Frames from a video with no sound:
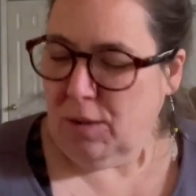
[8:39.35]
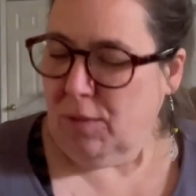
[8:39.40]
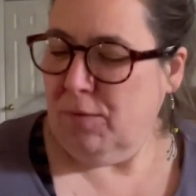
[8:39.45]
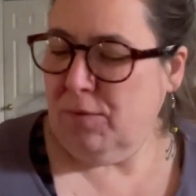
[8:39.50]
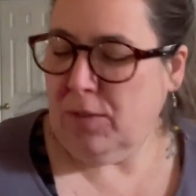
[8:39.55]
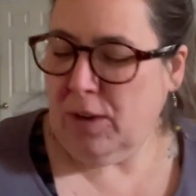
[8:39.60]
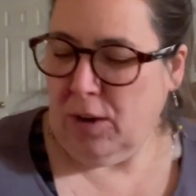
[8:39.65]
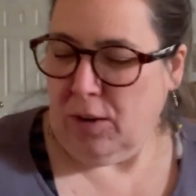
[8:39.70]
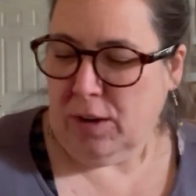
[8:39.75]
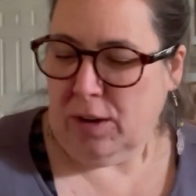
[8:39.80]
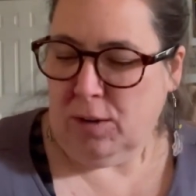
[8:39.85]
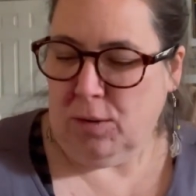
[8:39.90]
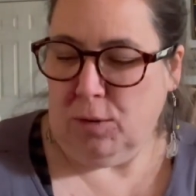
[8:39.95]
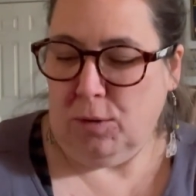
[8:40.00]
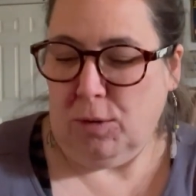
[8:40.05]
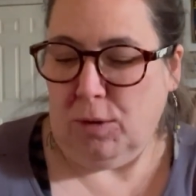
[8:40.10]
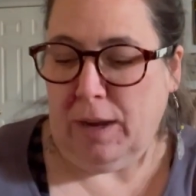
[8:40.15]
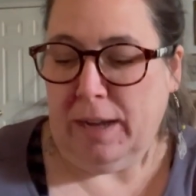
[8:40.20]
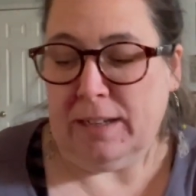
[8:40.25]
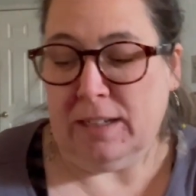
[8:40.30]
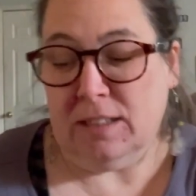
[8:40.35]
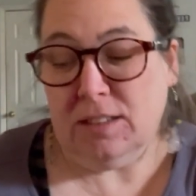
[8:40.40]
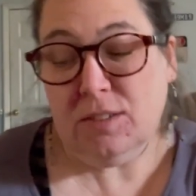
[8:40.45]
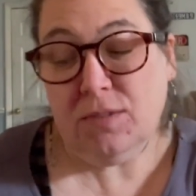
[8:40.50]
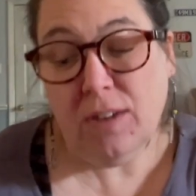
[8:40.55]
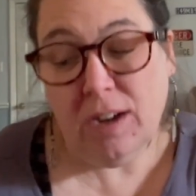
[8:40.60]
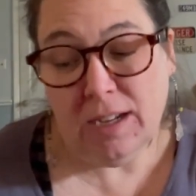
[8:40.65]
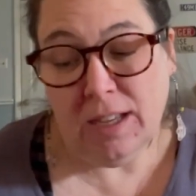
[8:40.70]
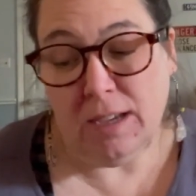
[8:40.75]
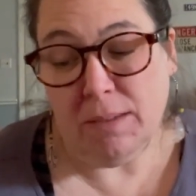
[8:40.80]
very cool. And it's
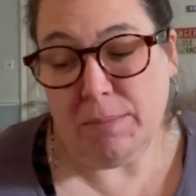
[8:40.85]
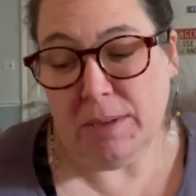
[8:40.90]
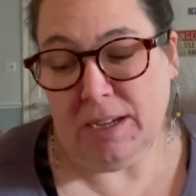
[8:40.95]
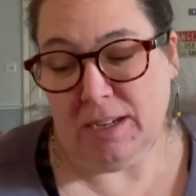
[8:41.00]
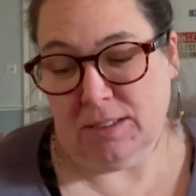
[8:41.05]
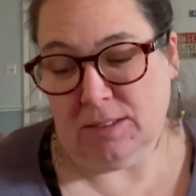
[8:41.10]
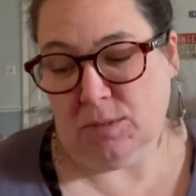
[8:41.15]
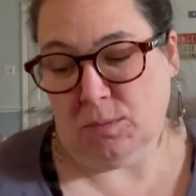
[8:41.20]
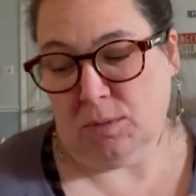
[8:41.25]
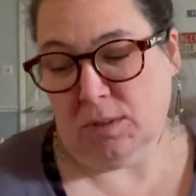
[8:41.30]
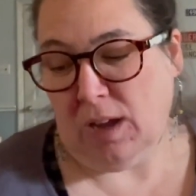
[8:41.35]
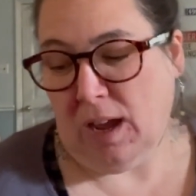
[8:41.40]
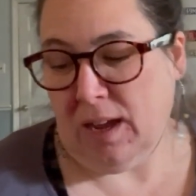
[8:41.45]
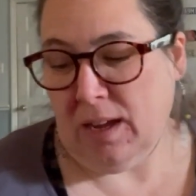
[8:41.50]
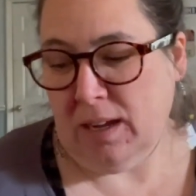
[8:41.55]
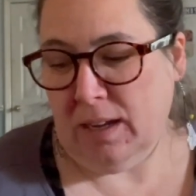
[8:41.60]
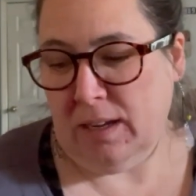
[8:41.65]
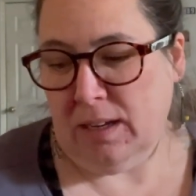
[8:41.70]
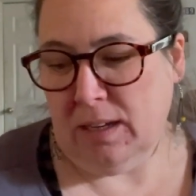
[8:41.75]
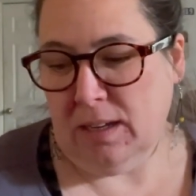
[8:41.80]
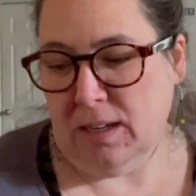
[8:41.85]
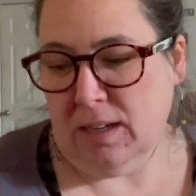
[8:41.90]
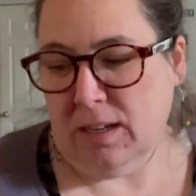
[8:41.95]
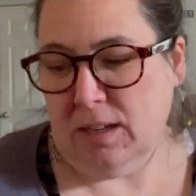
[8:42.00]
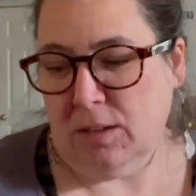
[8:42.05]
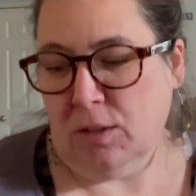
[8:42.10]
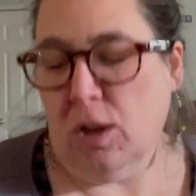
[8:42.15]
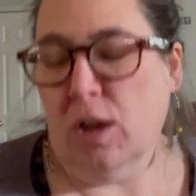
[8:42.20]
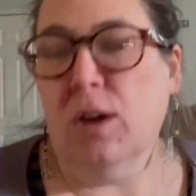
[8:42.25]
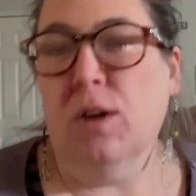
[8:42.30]
funny because what I
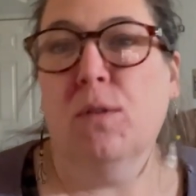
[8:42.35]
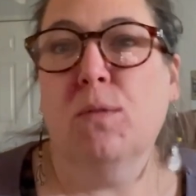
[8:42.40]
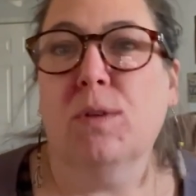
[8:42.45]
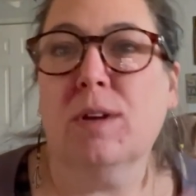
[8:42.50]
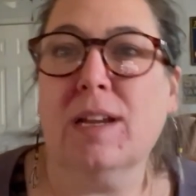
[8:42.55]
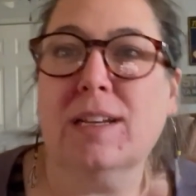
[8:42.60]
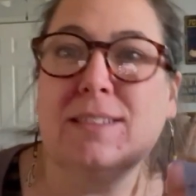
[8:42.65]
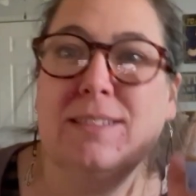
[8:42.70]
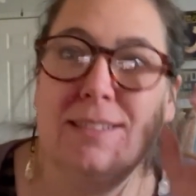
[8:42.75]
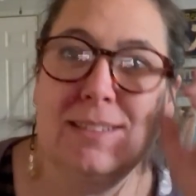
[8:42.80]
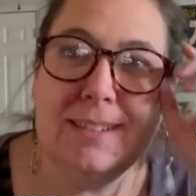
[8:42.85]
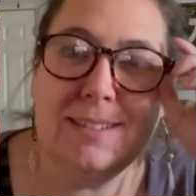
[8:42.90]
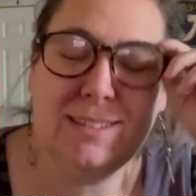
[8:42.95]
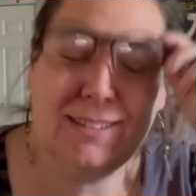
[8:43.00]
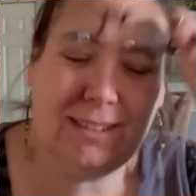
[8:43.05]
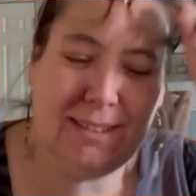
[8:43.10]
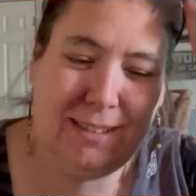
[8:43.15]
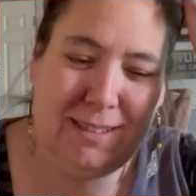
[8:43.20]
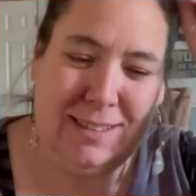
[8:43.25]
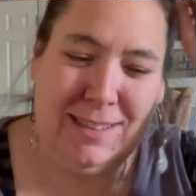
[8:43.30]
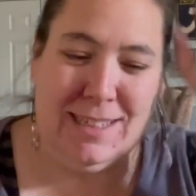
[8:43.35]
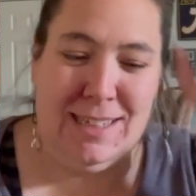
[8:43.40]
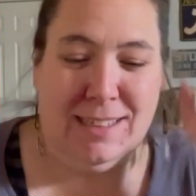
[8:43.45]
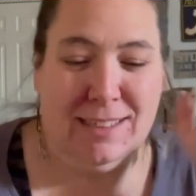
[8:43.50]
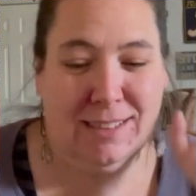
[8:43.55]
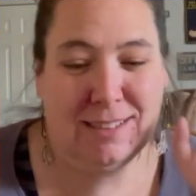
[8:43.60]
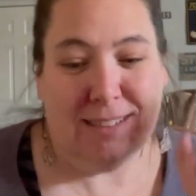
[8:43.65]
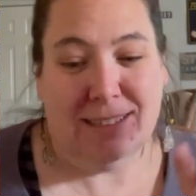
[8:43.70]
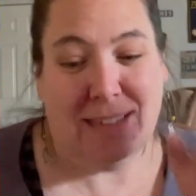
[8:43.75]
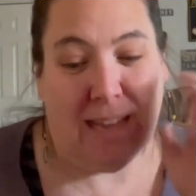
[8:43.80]
sent to
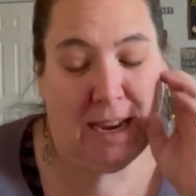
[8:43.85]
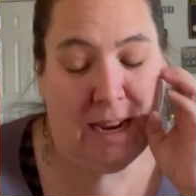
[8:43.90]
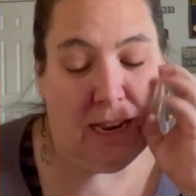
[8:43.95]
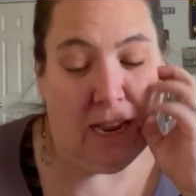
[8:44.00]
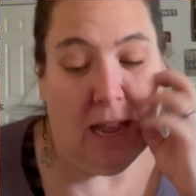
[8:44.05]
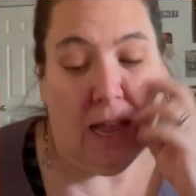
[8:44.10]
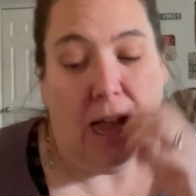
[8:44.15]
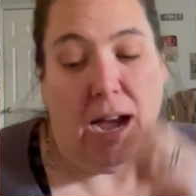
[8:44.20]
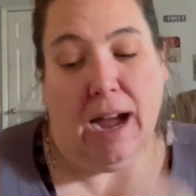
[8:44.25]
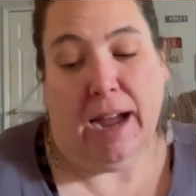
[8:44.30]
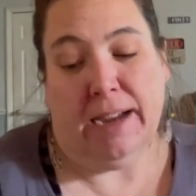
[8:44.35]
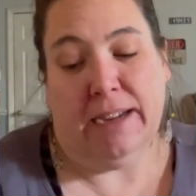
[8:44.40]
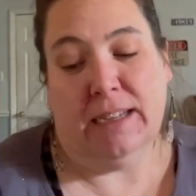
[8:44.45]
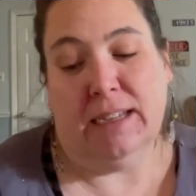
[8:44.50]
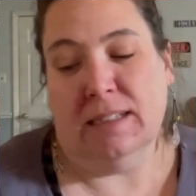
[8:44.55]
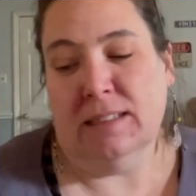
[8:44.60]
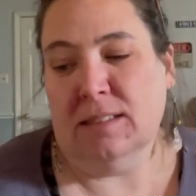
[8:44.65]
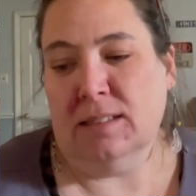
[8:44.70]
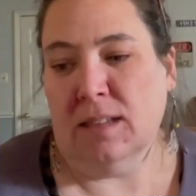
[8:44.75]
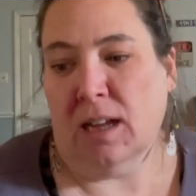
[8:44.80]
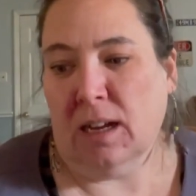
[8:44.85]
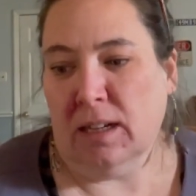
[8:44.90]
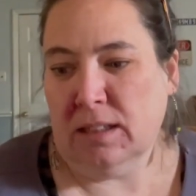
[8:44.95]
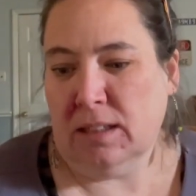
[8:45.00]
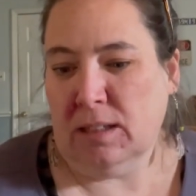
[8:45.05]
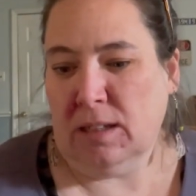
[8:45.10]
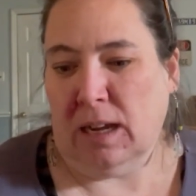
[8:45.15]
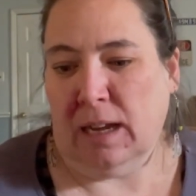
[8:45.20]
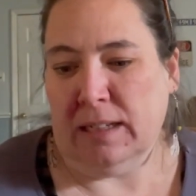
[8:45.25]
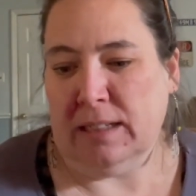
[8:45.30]
Nina today, I
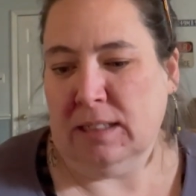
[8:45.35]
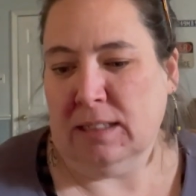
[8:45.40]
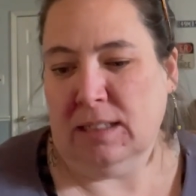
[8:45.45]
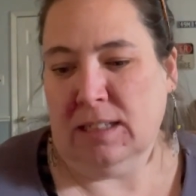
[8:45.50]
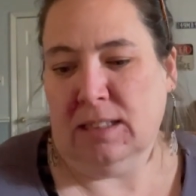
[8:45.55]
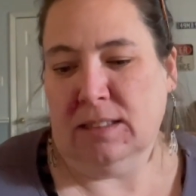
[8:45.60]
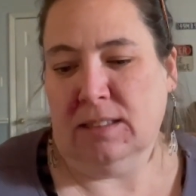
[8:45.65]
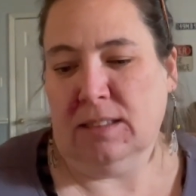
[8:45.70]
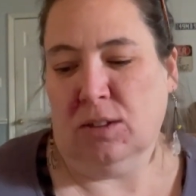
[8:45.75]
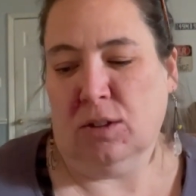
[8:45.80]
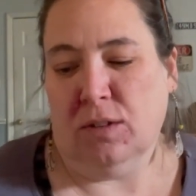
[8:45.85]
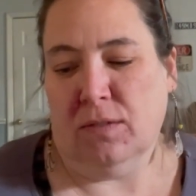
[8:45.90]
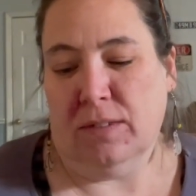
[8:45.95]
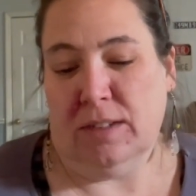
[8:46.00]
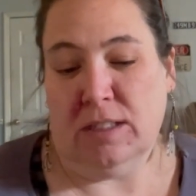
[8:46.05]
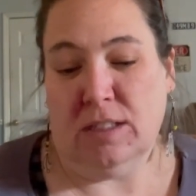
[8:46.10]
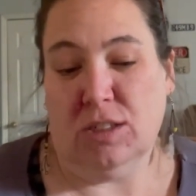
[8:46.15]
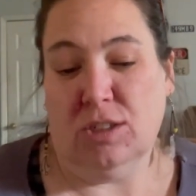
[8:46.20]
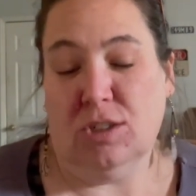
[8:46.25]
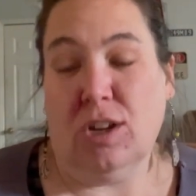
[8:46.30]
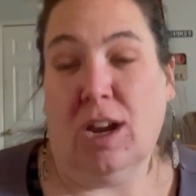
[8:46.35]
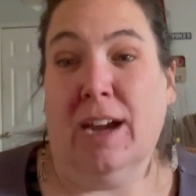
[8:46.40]
didn't consider it vintage.